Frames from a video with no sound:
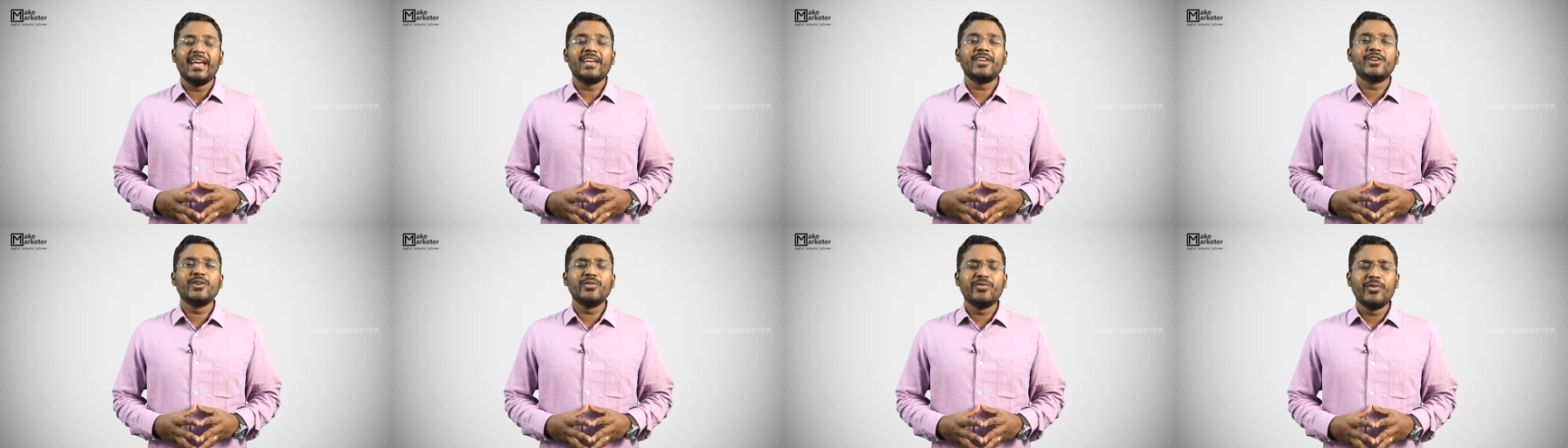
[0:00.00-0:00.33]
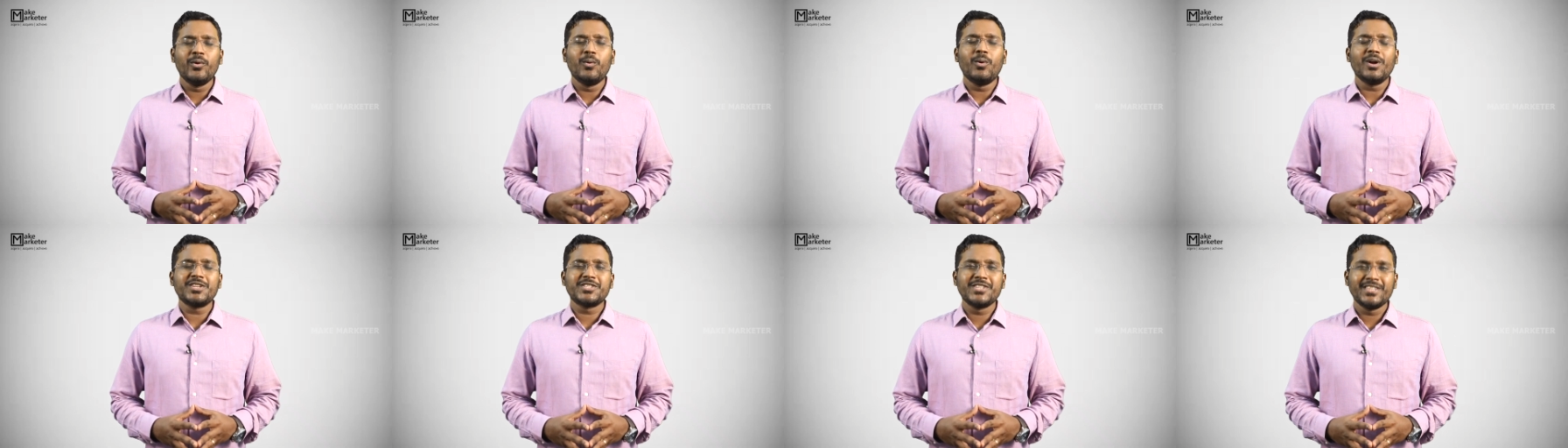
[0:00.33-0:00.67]
thank you
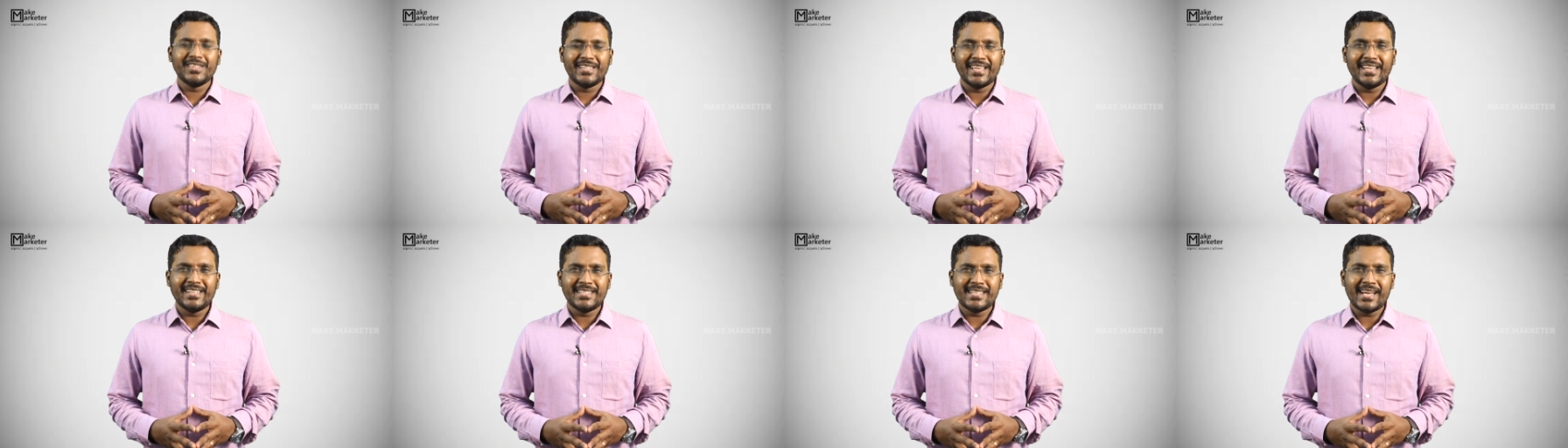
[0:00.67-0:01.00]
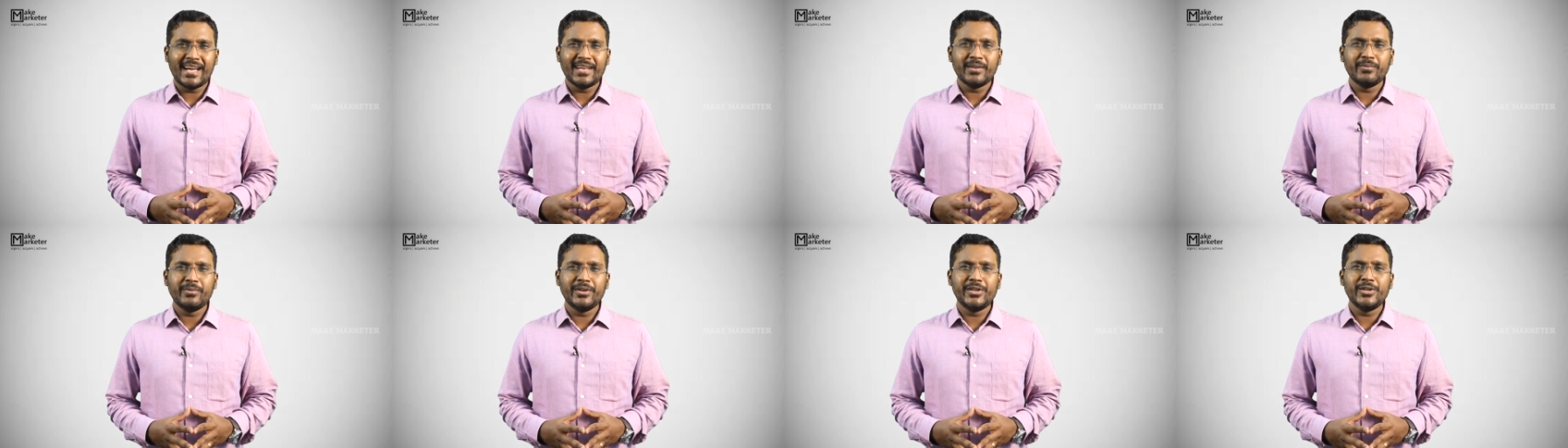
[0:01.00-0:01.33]
for watching the
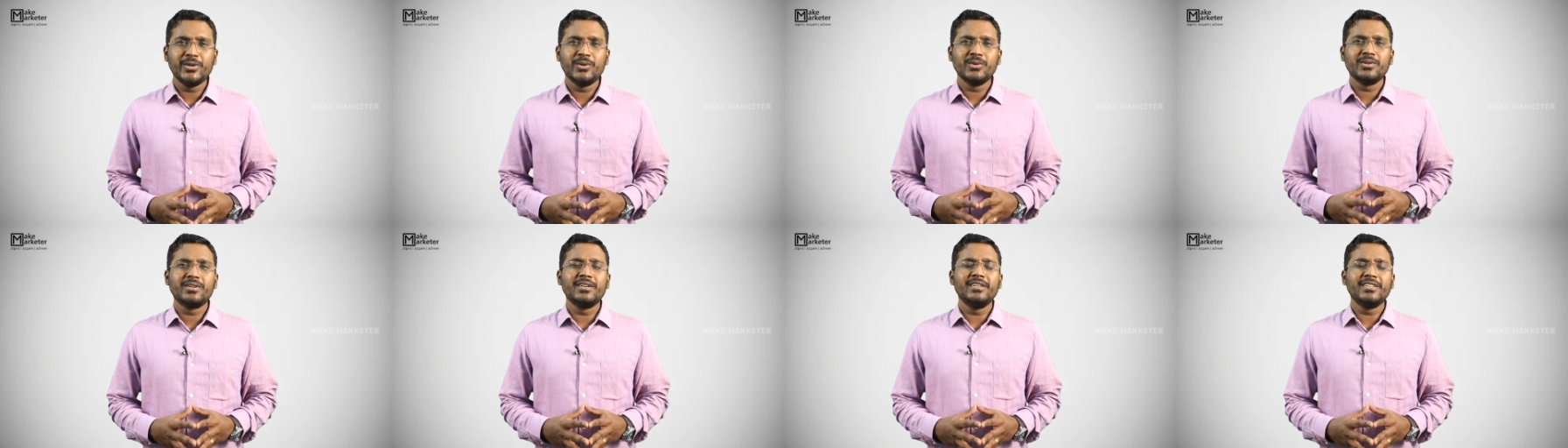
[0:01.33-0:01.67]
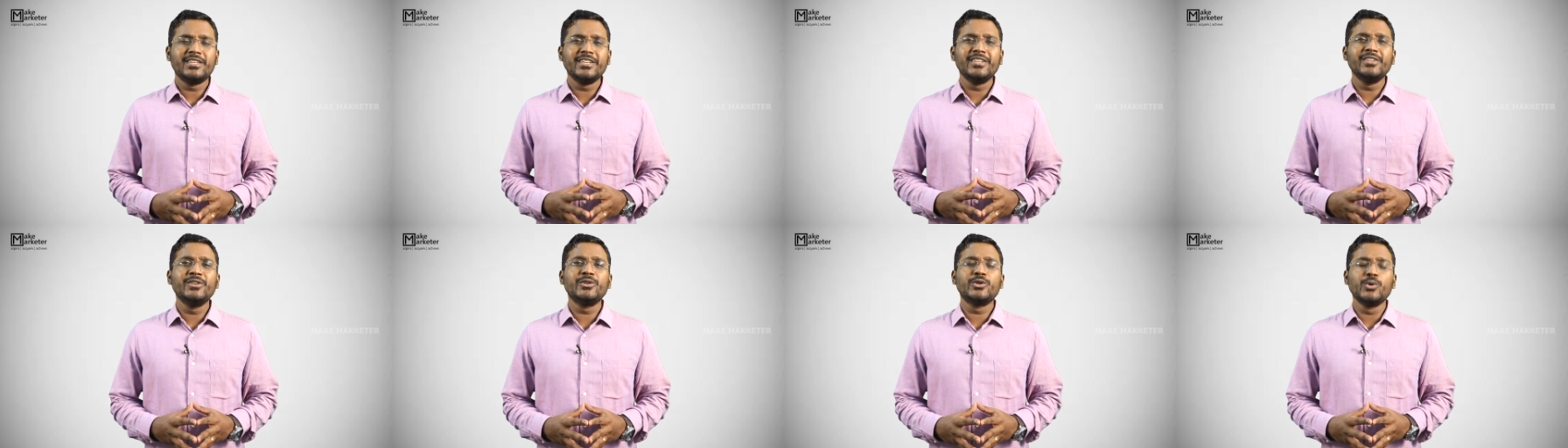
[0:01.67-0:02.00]
entire video
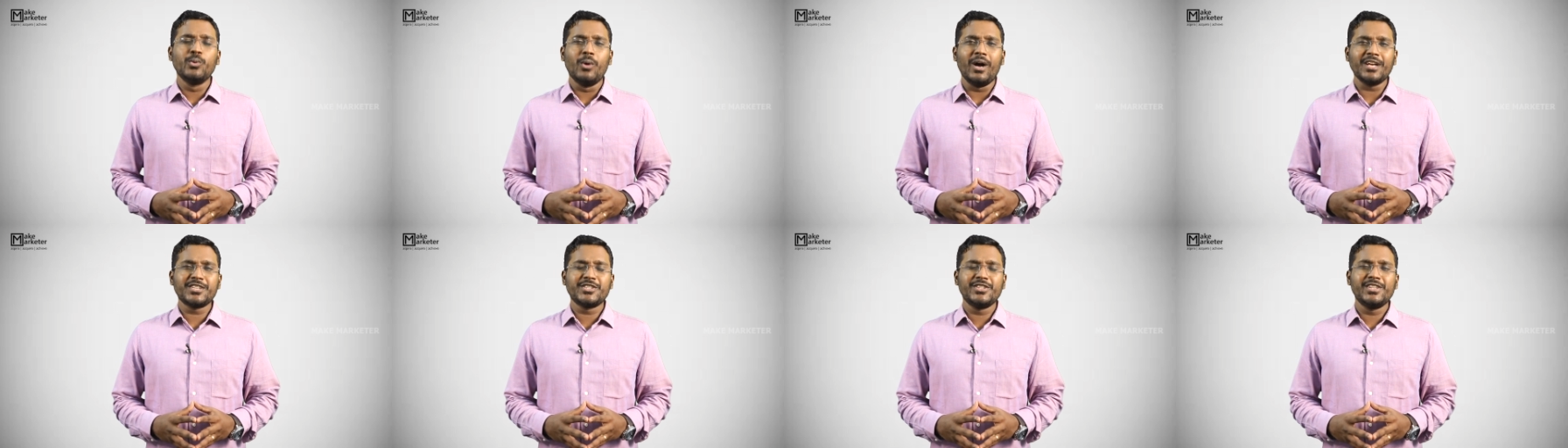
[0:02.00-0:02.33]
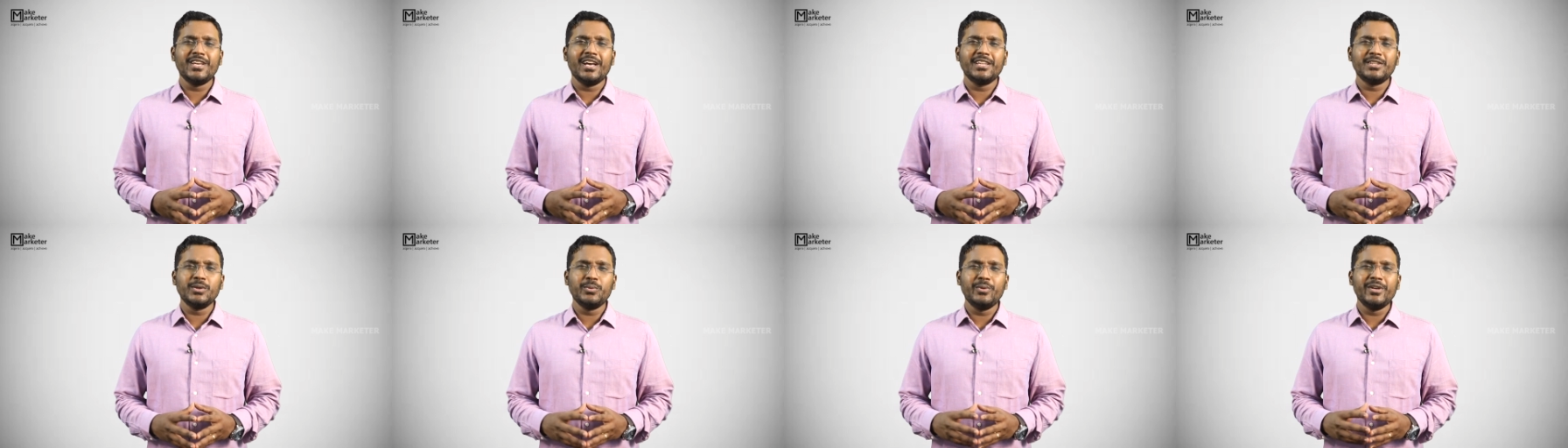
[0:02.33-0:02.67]
continue to watch
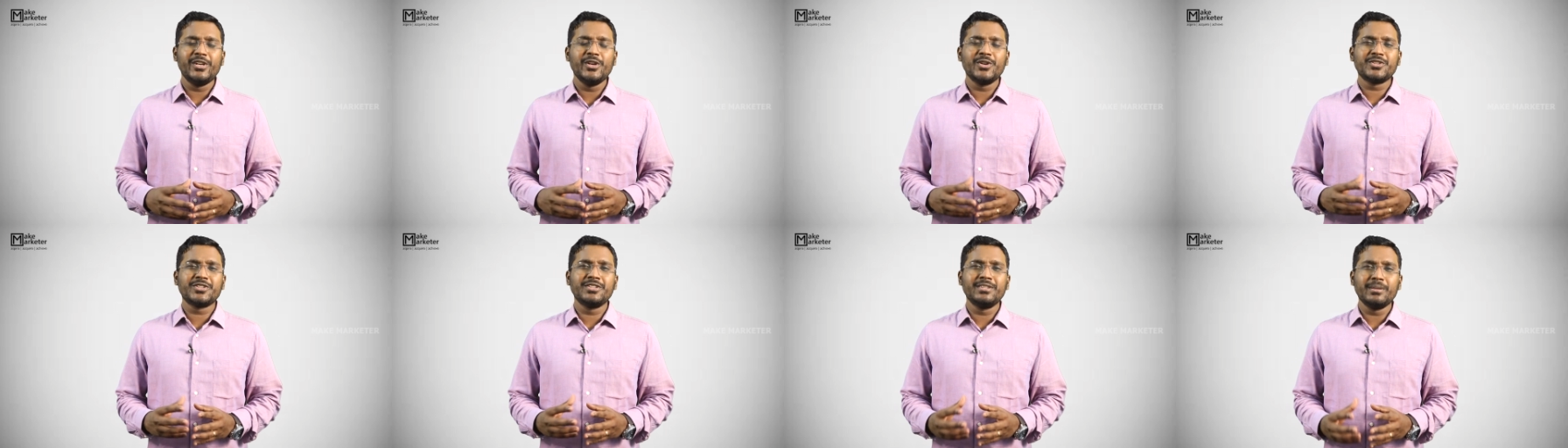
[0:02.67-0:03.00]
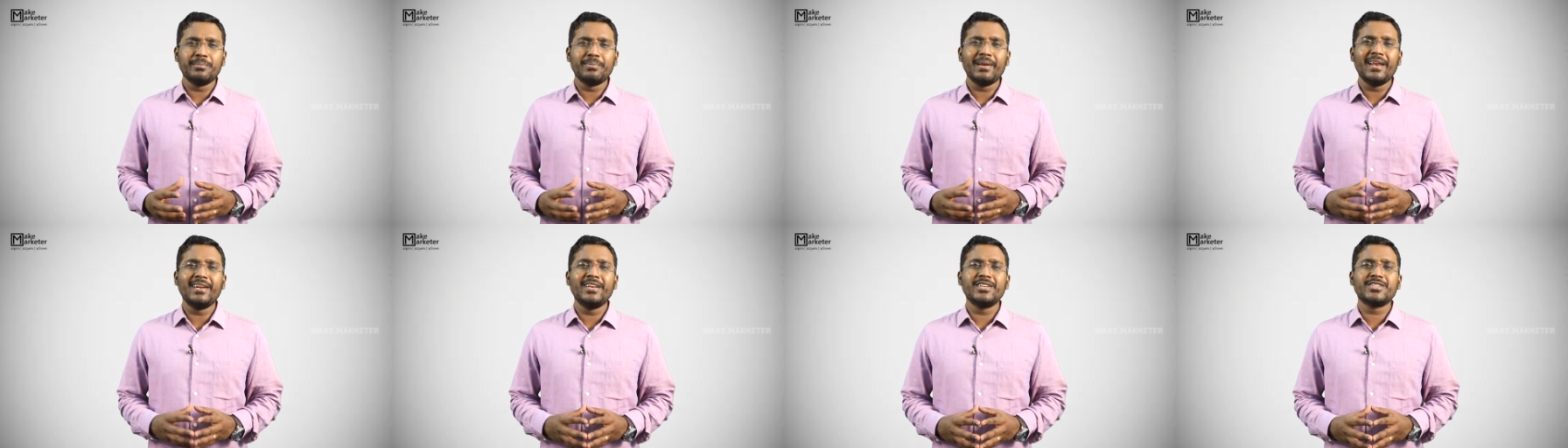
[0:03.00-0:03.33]
the other videos in
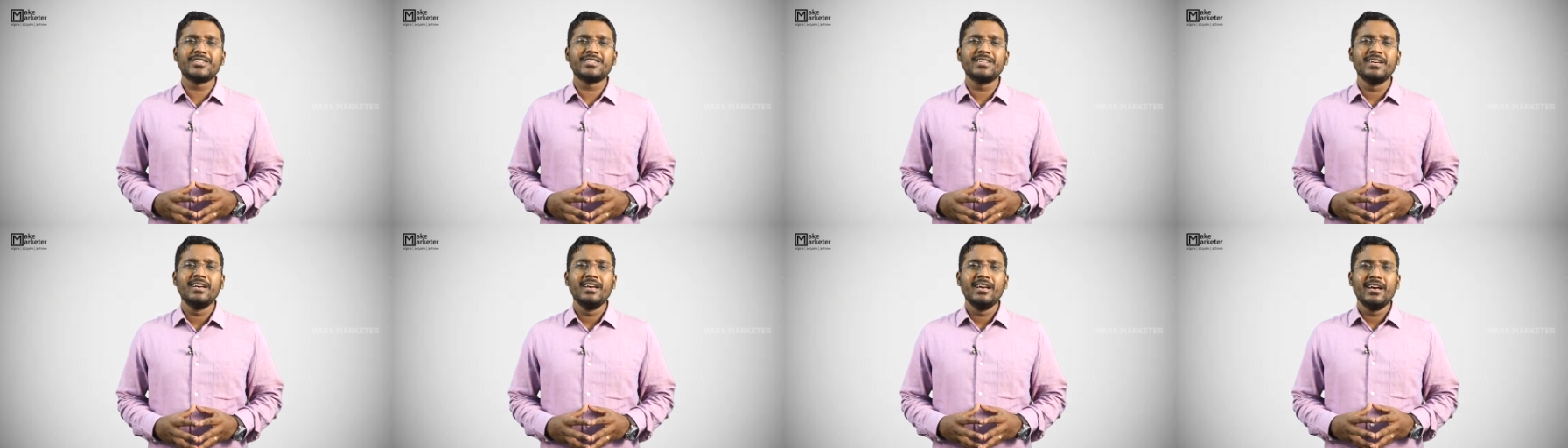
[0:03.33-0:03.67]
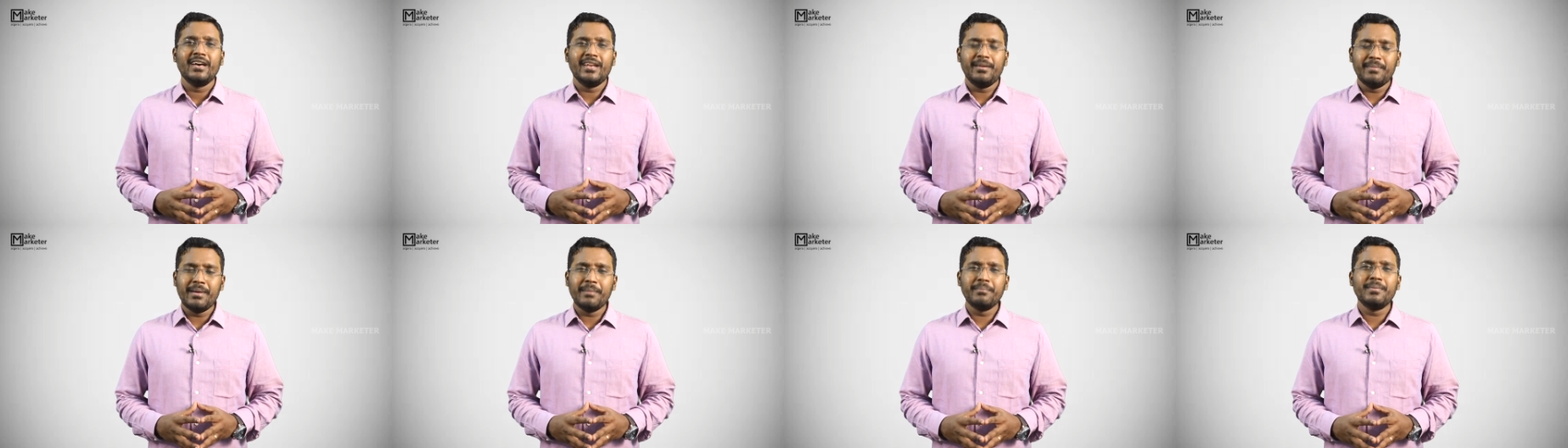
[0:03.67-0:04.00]
the playlist
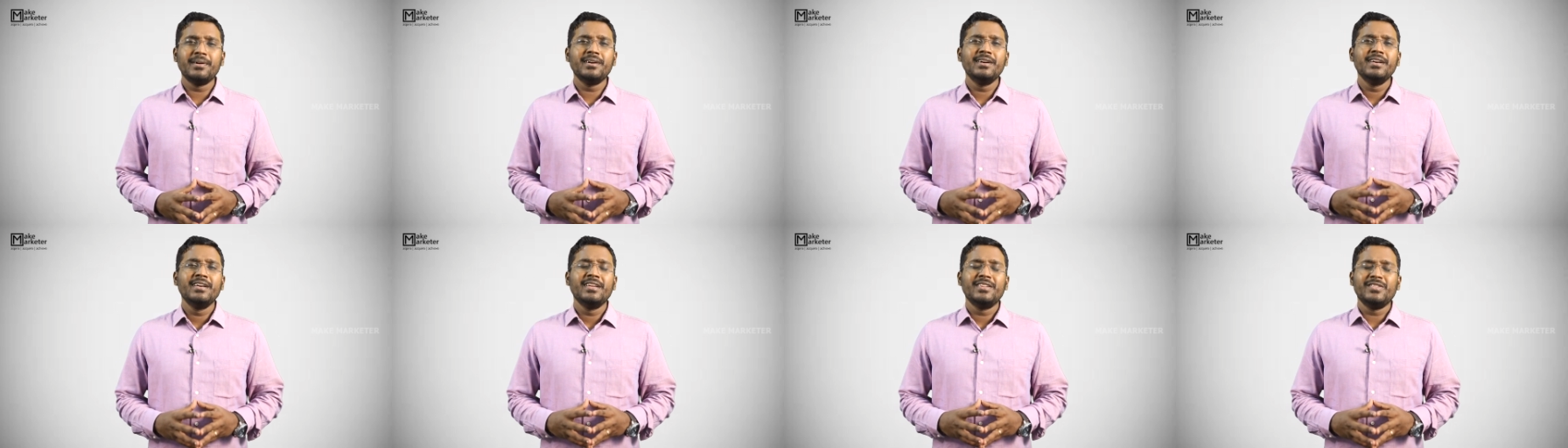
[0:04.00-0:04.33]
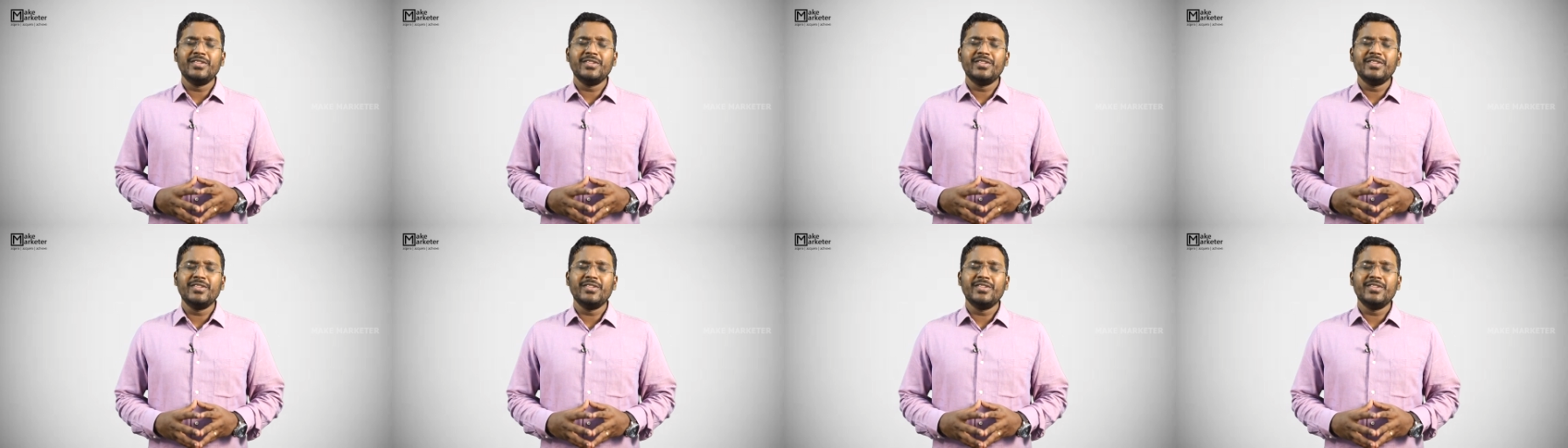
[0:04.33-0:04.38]
remember